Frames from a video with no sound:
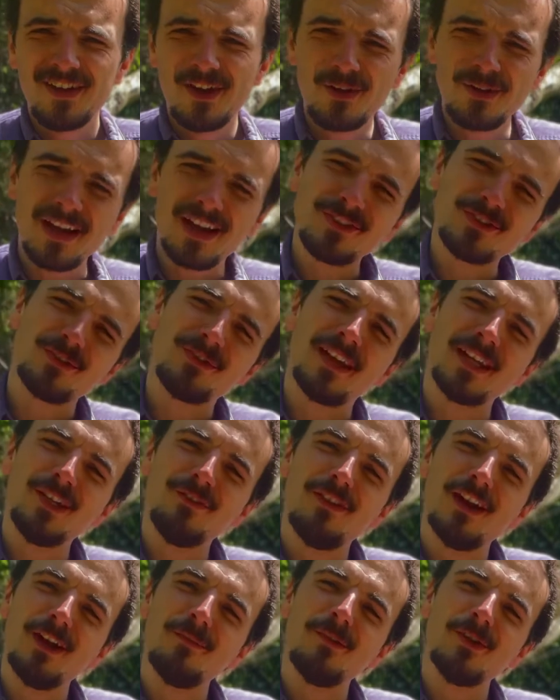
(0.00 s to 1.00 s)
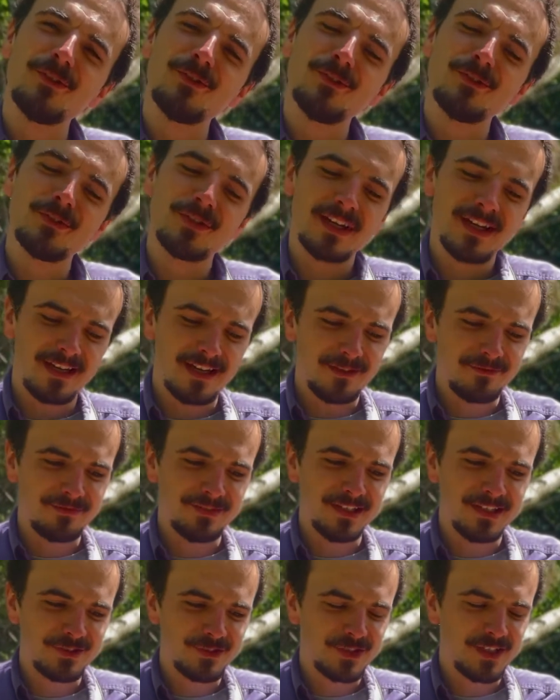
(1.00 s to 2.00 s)
Okay, so thank you very much
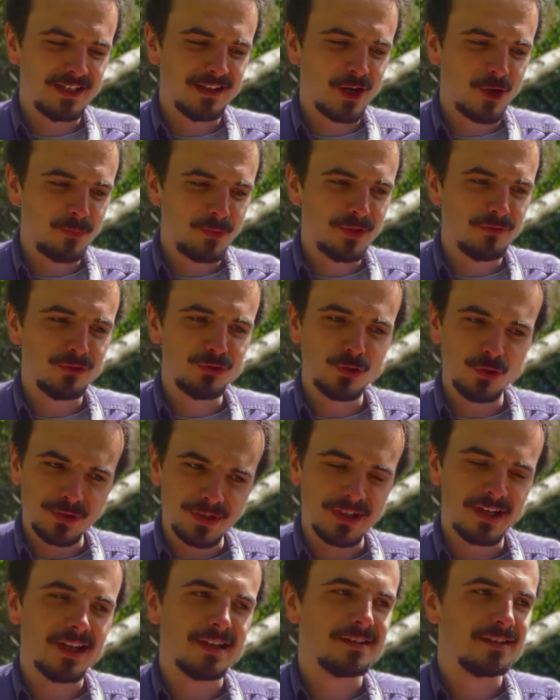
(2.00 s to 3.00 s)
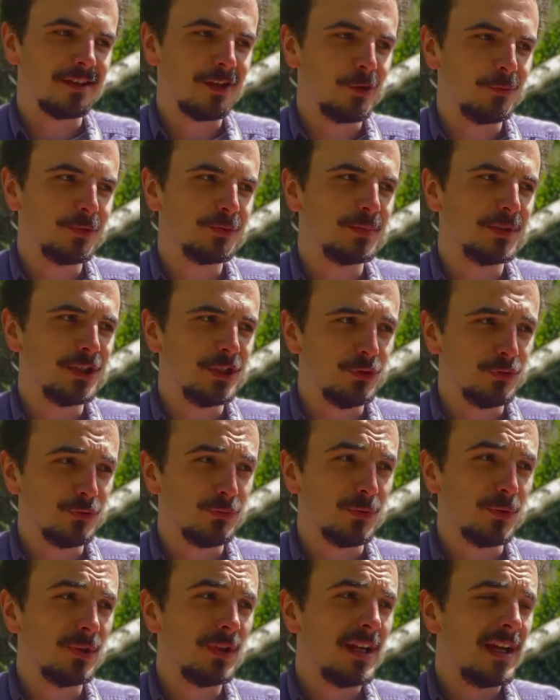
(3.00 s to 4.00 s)
for listening. I hope you've enjoyed the lesson. I hope it's been
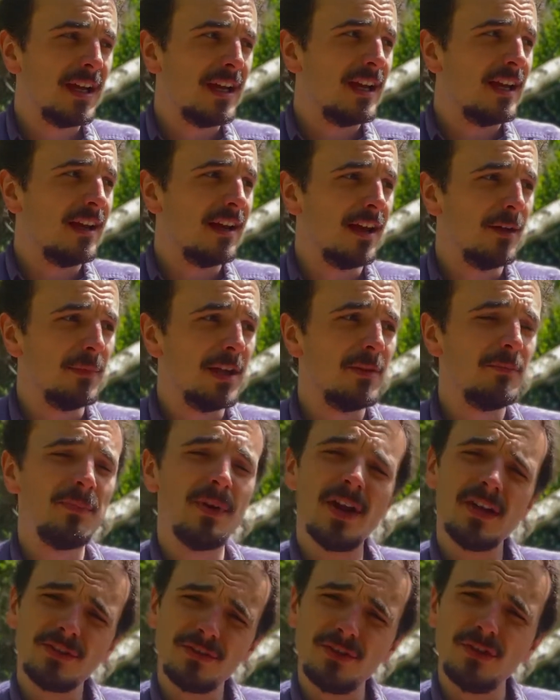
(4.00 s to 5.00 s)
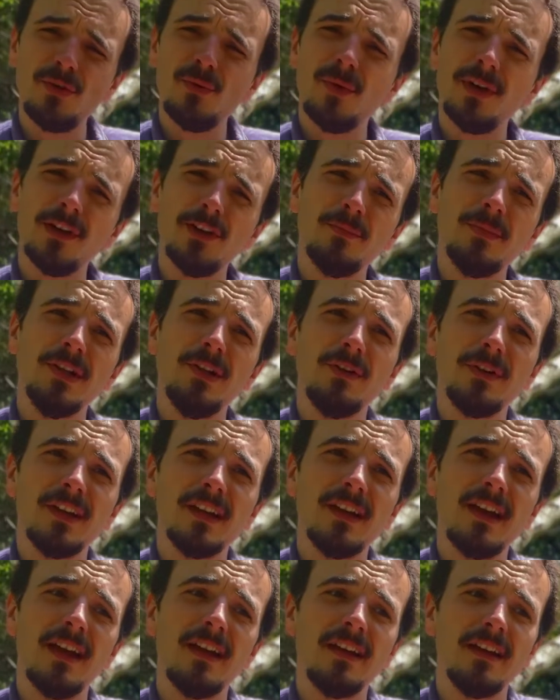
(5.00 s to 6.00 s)
useful. In part 2, we're going to be
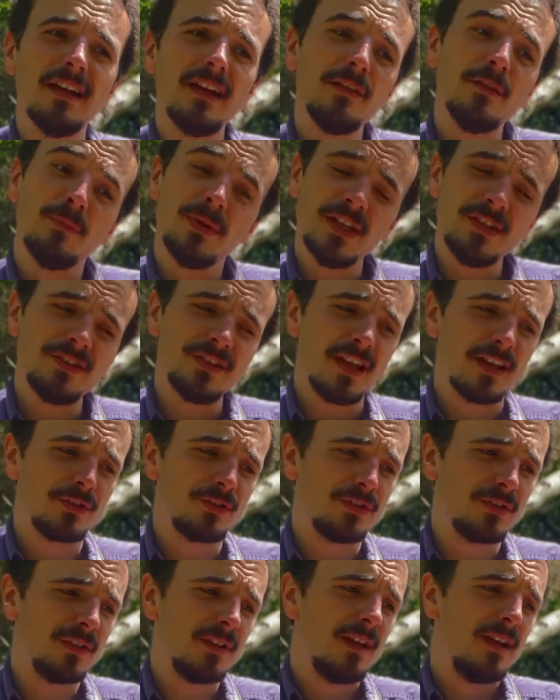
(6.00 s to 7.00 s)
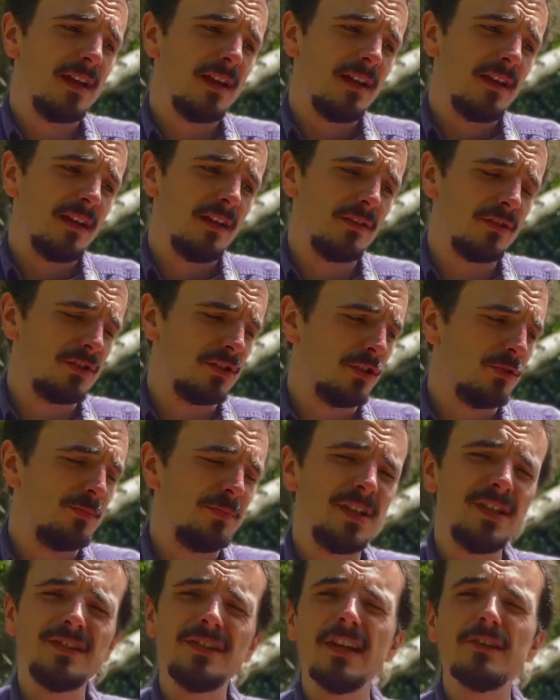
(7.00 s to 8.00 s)
looking at the B section of the tune.
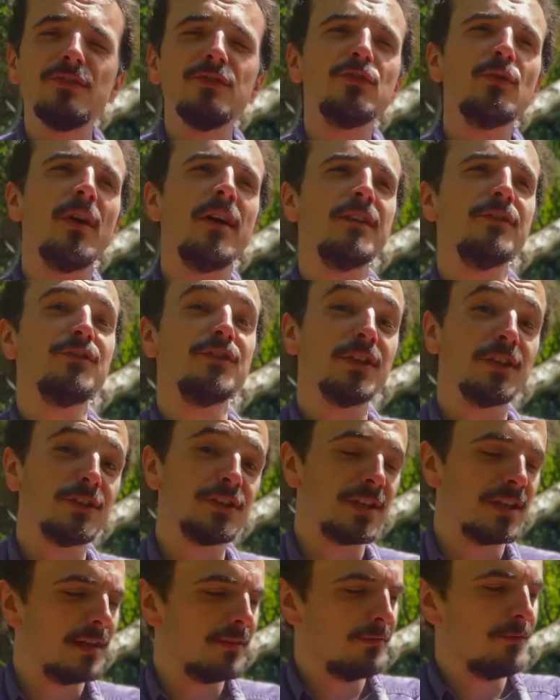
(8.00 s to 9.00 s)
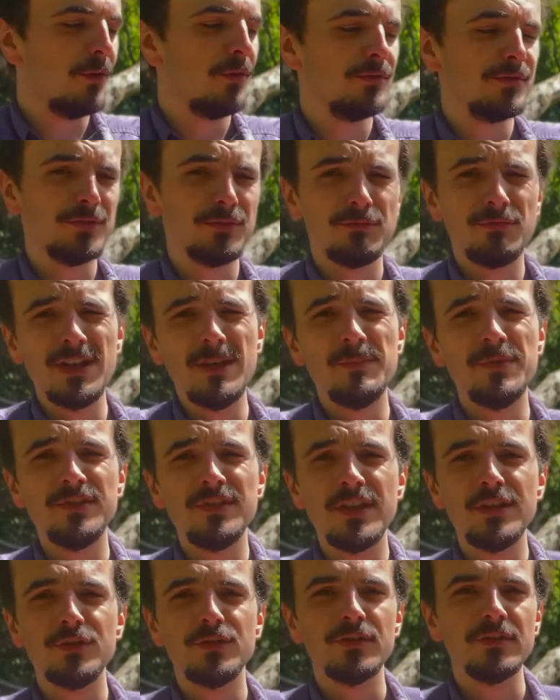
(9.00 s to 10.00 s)
B section is quite interesting because it involves a
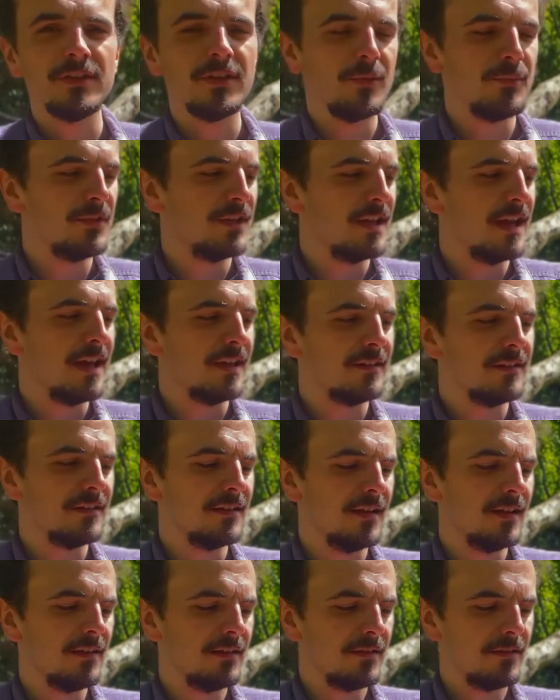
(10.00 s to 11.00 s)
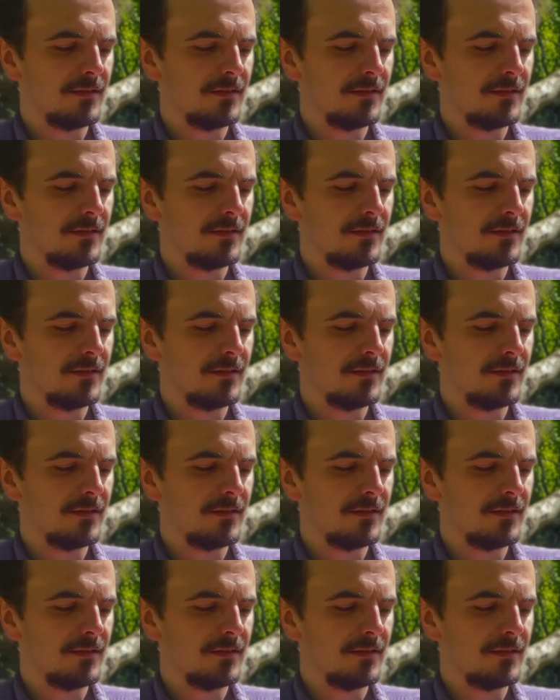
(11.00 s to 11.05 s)
reposition of the neck. You're like...